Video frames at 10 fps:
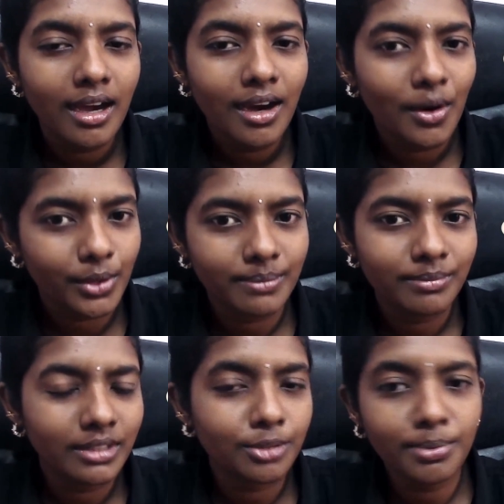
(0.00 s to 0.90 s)
okay,
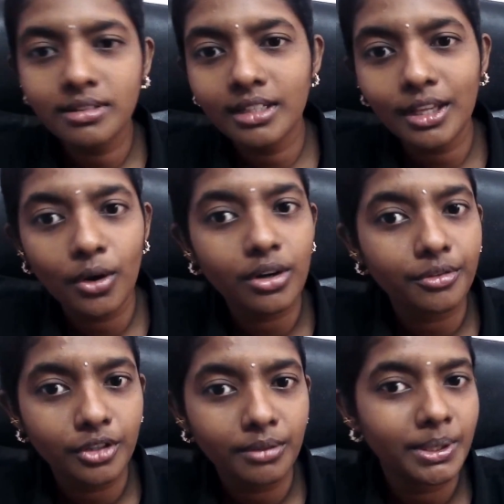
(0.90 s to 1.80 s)
this person cannot
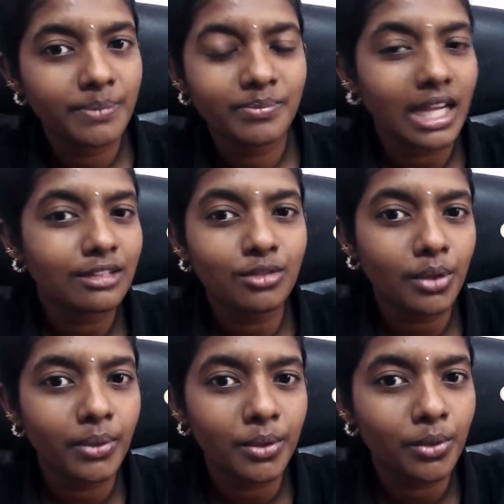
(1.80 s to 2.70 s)
afford me. That's not
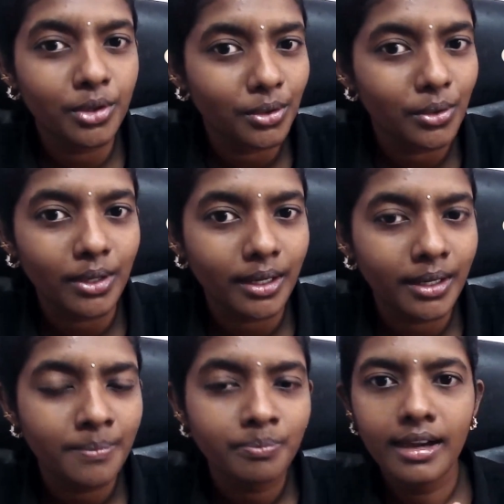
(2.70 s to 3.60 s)
where you wanted to go, right?
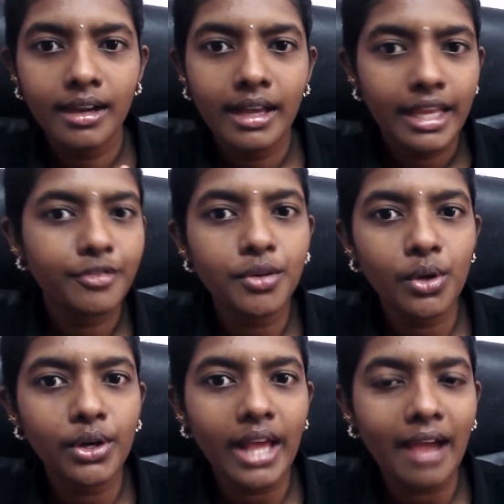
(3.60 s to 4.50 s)
If you
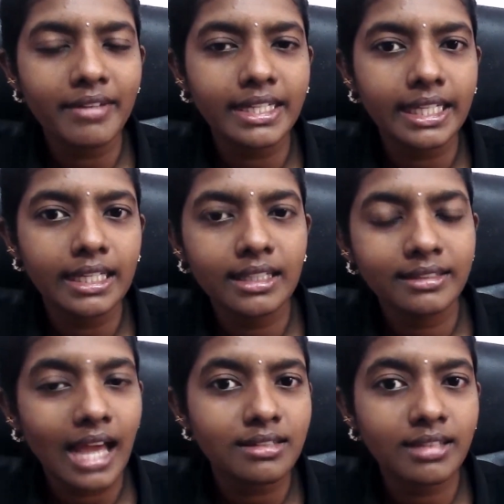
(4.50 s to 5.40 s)
wanted to have a deal
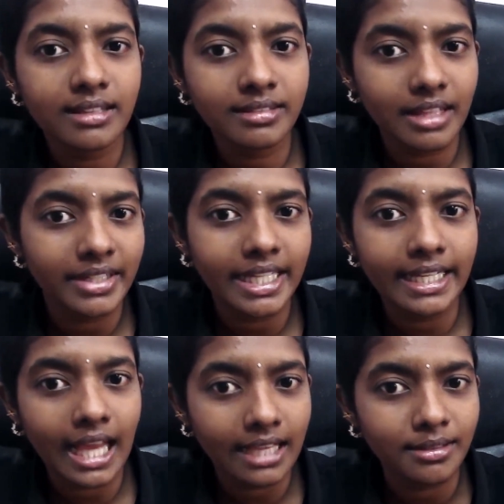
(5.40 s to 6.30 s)
that says 17
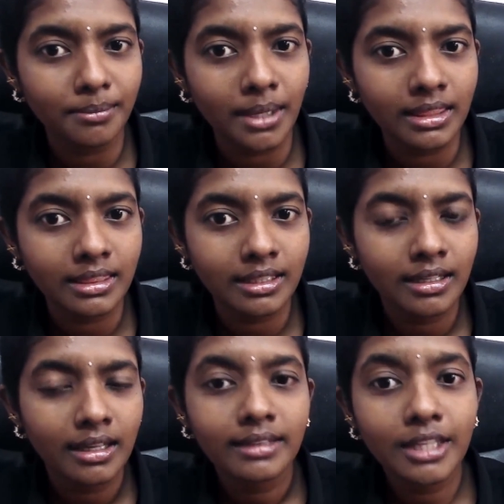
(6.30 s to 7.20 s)
lakhs a month,
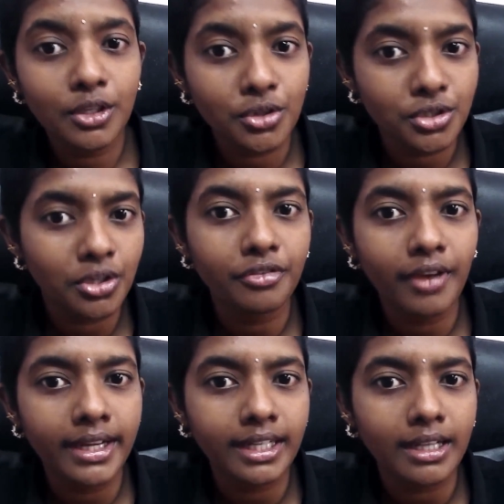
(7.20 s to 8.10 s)
then you should
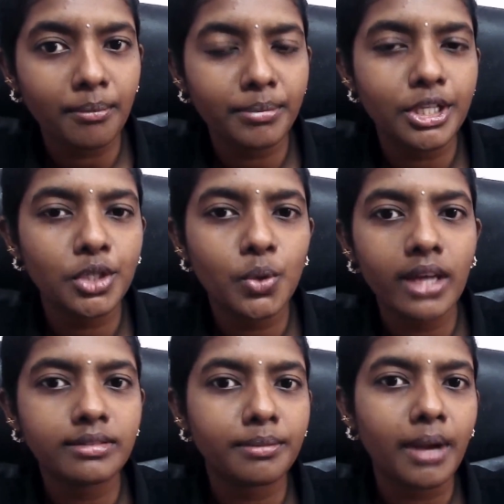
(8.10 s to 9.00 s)
find a company who has
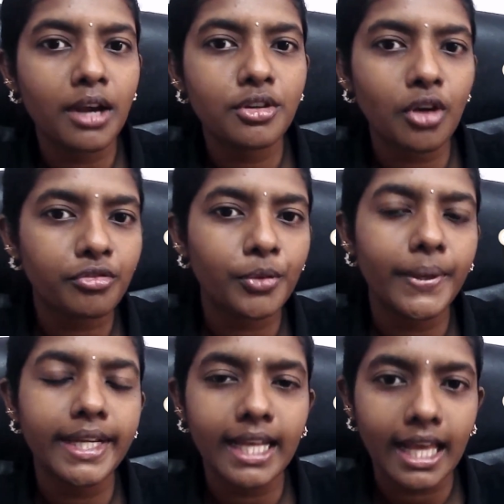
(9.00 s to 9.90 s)
a budget of
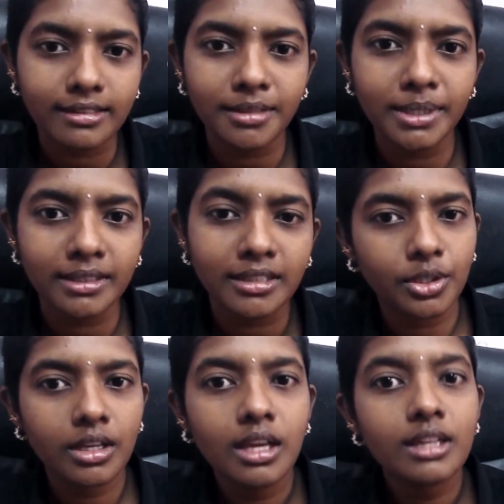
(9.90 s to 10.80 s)
20 lakhs a month.
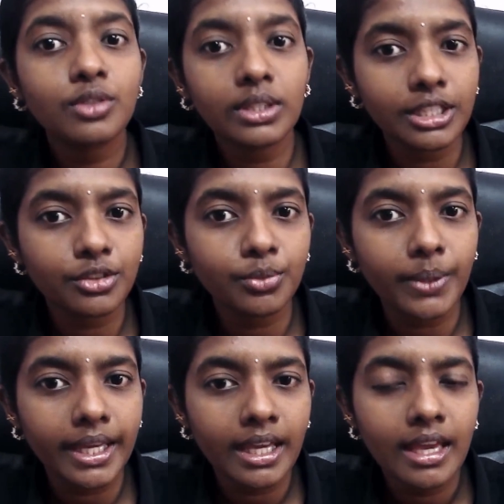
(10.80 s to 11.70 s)
So this
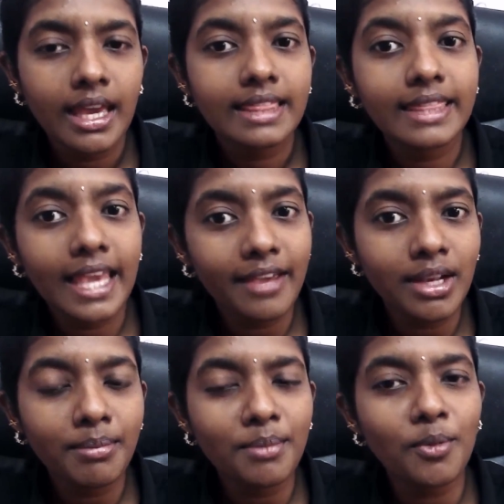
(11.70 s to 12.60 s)
way, they will
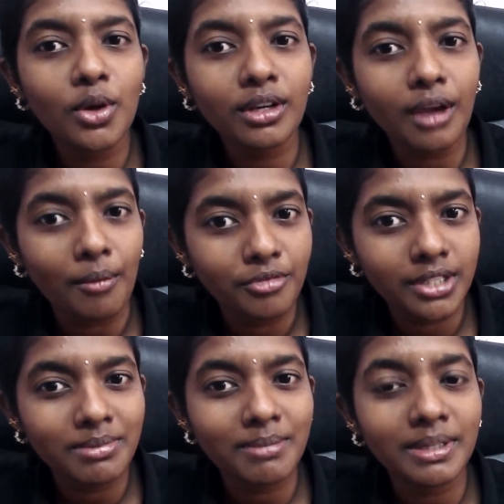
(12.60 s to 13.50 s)
be more
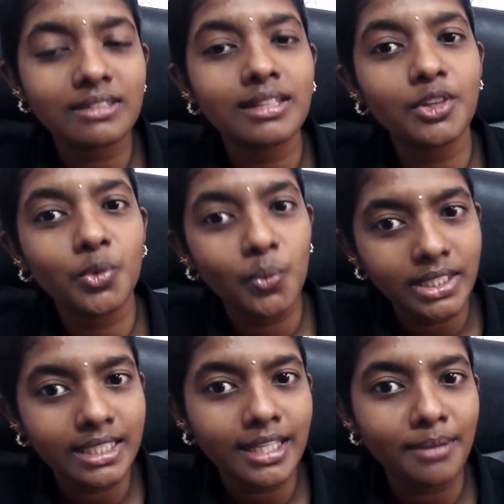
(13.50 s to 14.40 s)
comfortable because that's
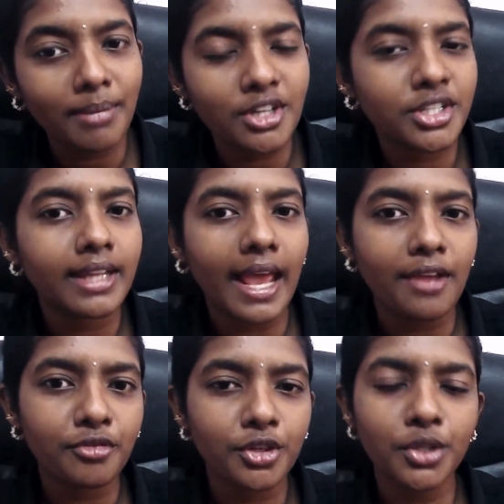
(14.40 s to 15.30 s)
within their budget, and
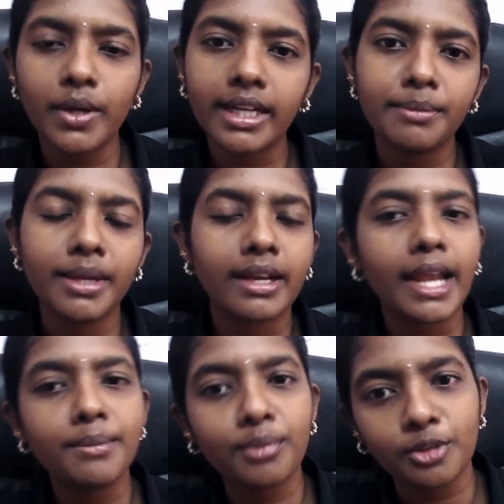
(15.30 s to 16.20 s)
for you, it will be a
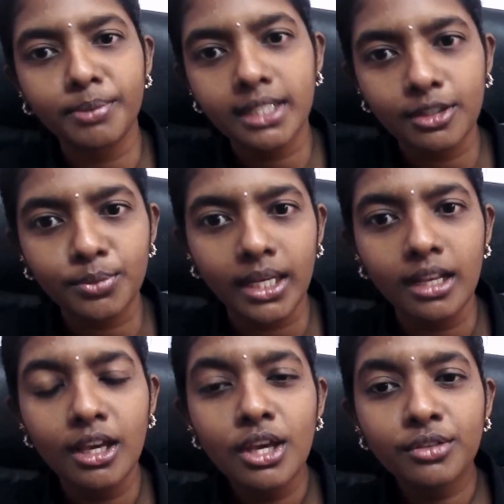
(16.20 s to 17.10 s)
right prospect as well.
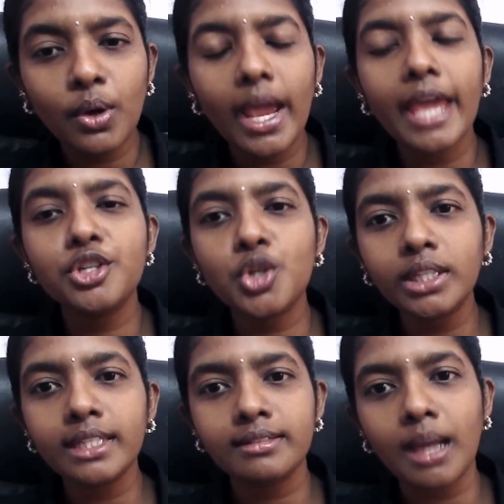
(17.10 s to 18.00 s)
So ensure
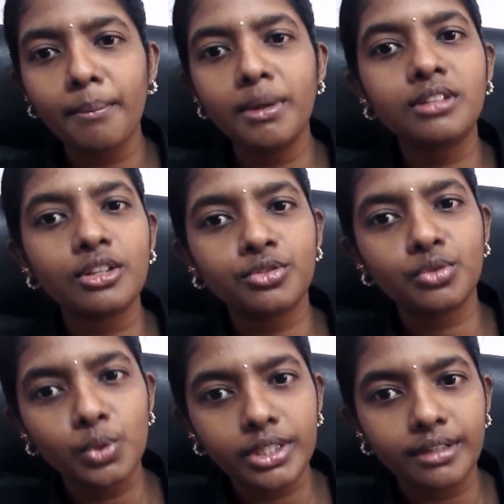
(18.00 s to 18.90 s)
these numbers are
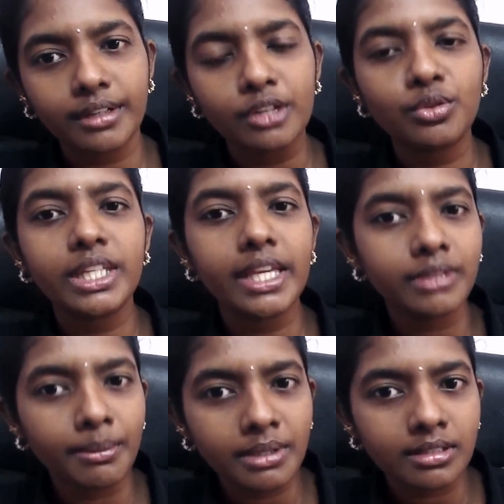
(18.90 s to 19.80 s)
suited, right? So give them
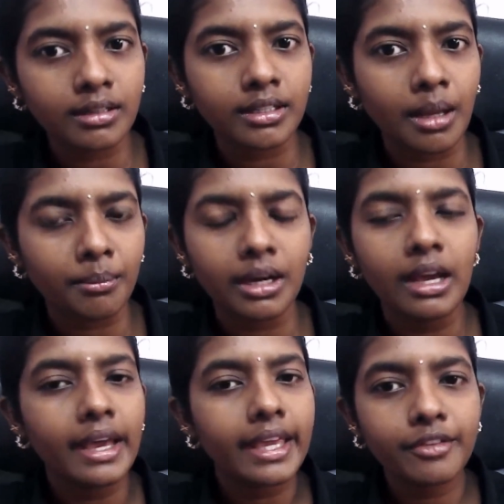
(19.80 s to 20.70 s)
a certain number.
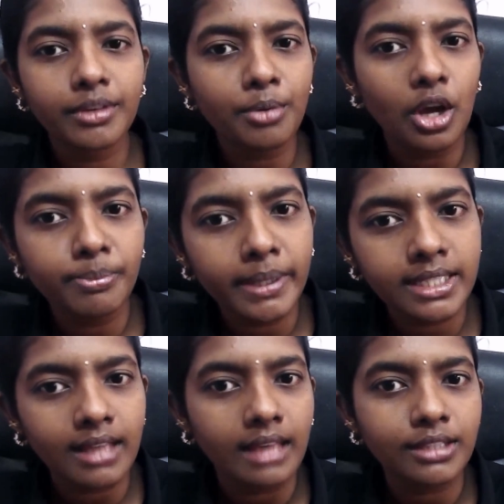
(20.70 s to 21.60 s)
If a prospect is
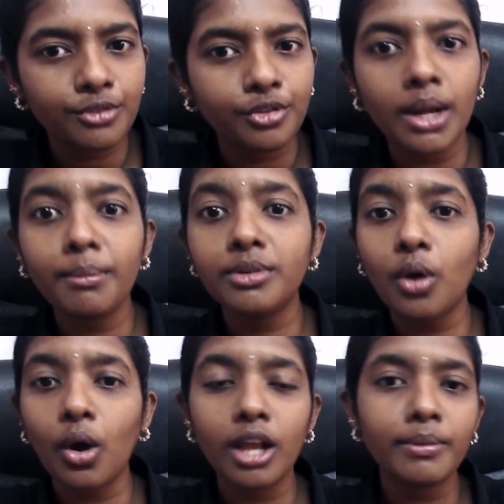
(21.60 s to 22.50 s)
asking for numbers,
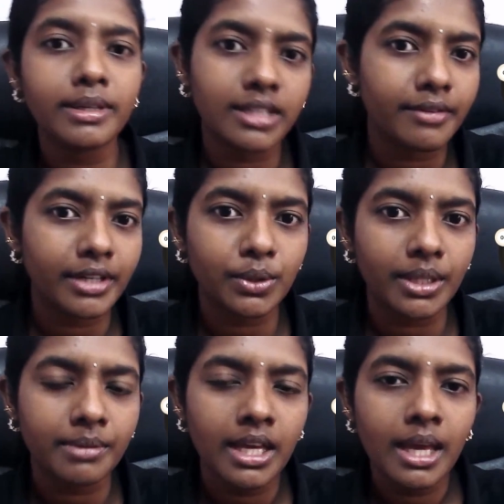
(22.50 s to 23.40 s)
always give it to
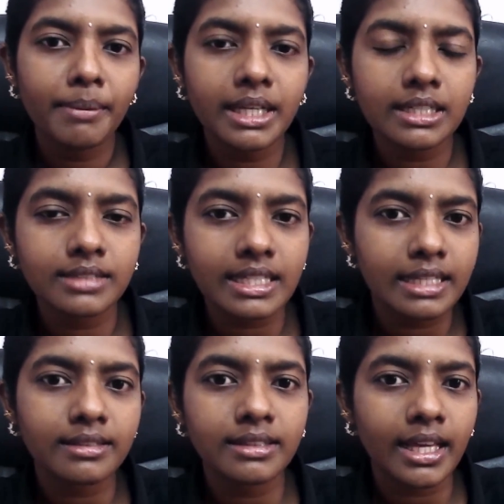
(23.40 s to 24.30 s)
them, because the
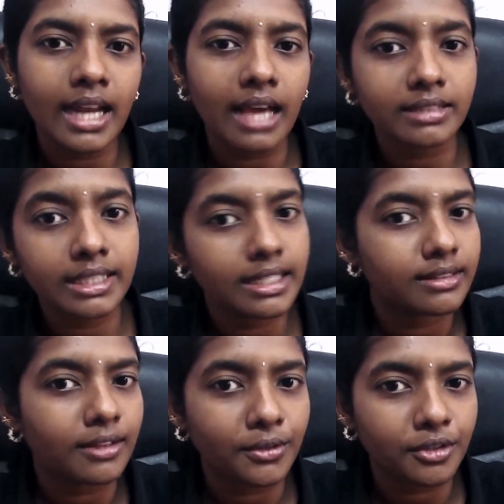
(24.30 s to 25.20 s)
reason they are asking is
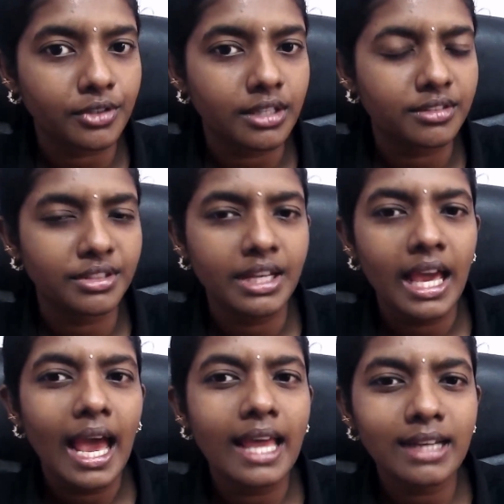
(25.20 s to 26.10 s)
out of concern,
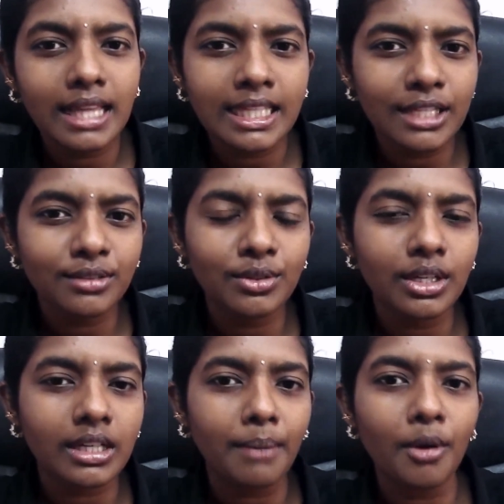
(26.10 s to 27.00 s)
and nothing is going to
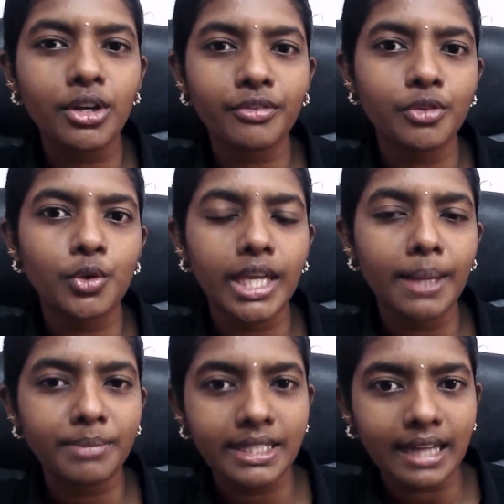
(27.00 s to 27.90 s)
come out if you
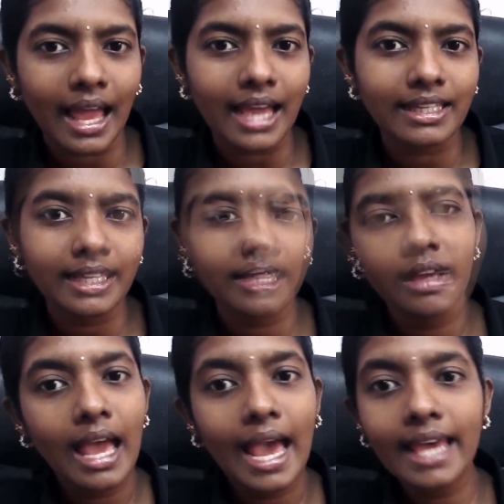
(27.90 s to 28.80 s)
keep dragging
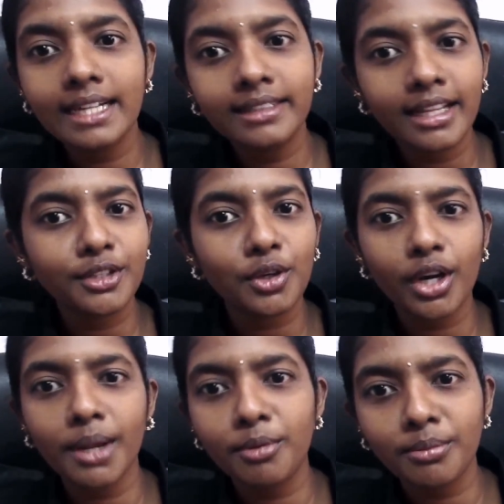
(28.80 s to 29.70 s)
and at the end you're not
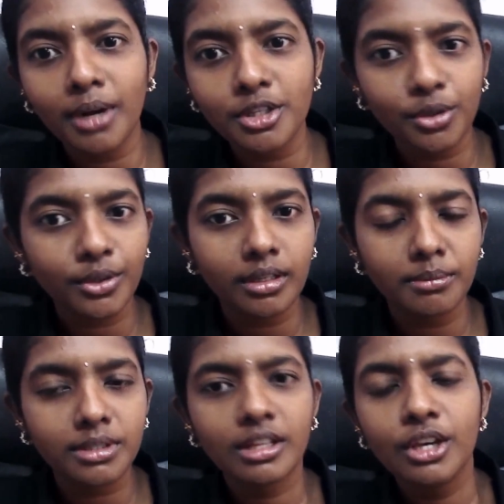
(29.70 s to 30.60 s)
able to budge on your
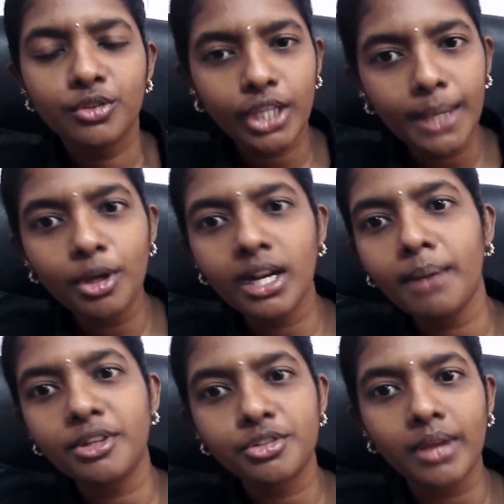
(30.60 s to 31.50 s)
numbers. So keep your
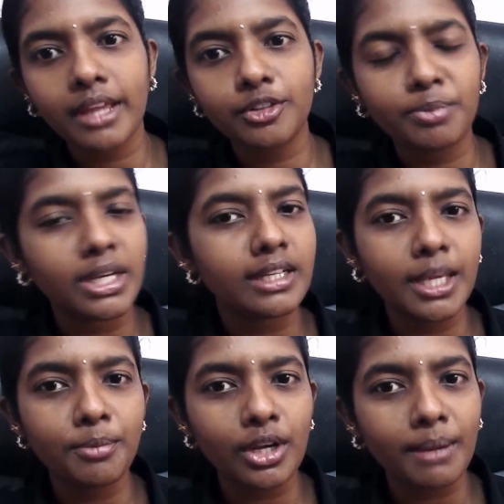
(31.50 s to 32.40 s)
numbers transparent, keep
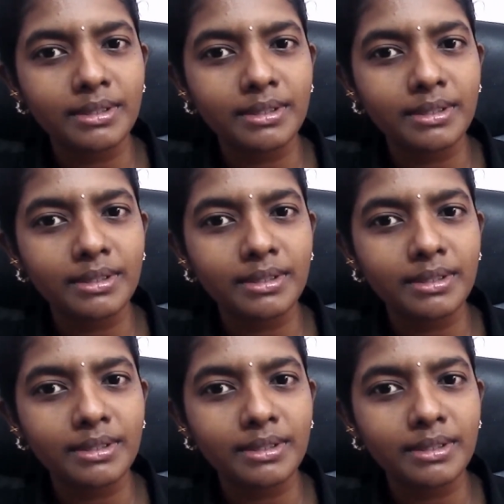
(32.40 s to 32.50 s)
your numbers